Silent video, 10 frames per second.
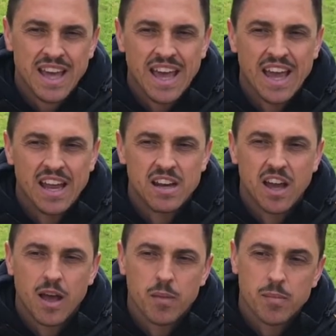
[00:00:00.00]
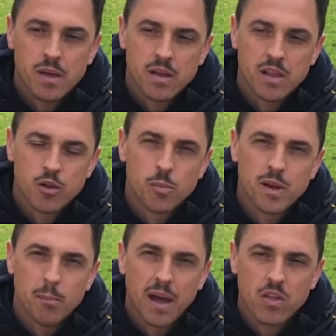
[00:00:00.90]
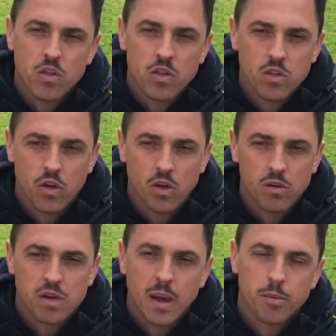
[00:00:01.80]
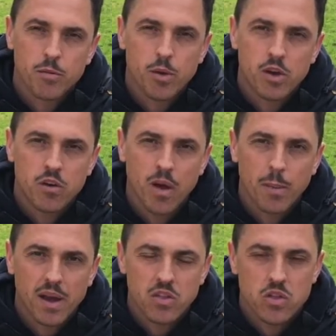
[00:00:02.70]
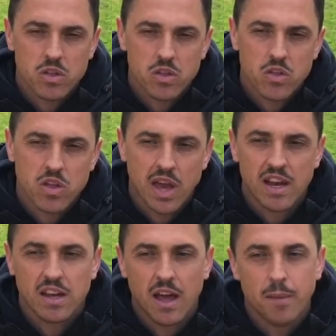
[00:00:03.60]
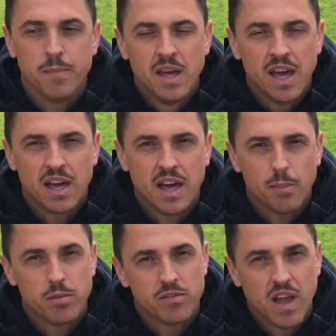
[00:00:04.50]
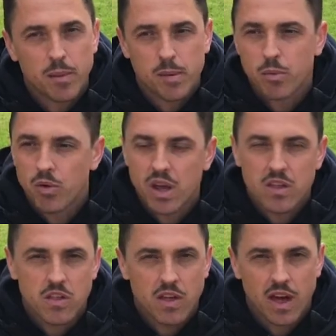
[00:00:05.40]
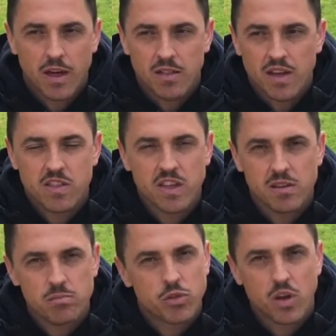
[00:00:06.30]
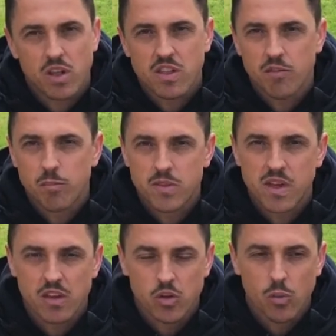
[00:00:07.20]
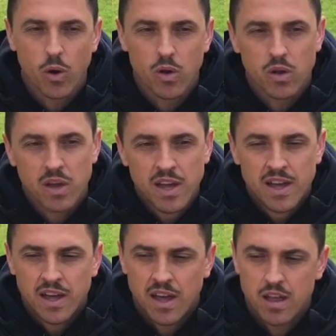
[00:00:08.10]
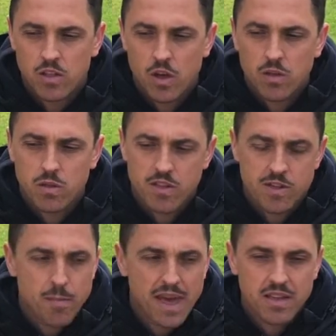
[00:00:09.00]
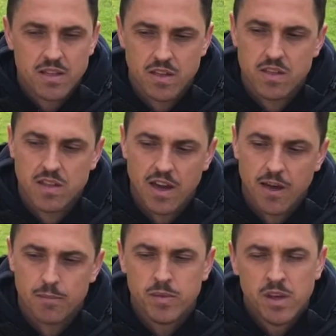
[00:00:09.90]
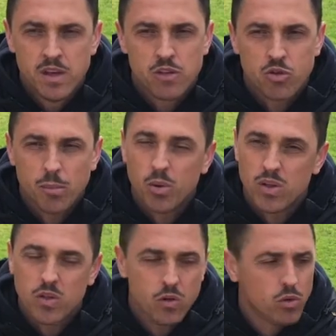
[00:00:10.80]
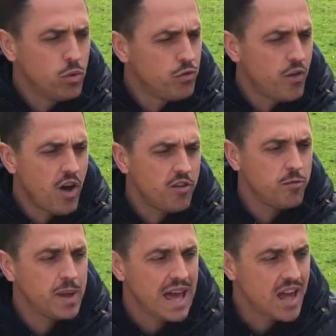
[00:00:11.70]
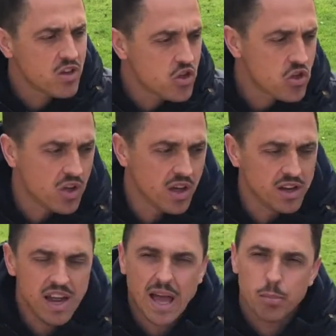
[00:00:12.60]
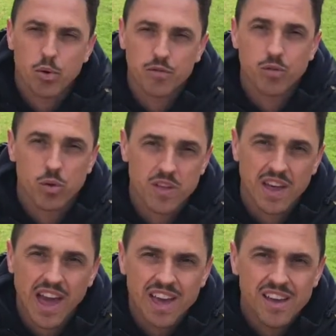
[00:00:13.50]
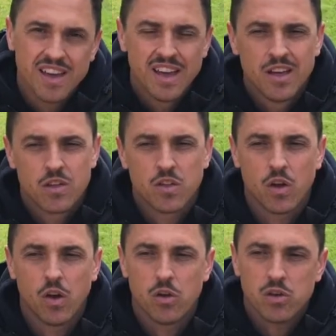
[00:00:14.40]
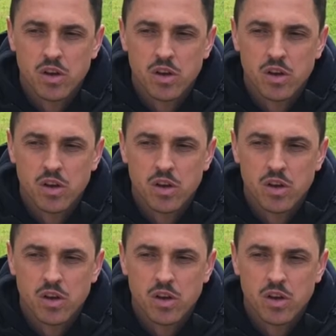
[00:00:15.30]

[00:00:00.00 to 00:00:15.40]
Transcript: And a little bit in puncheon, so a couple of Mercury puncheons and a couple of Dami Barriques. That's it, 37% new oak. In terms of the specs, it's 3.25 pH and 8.4 TA. So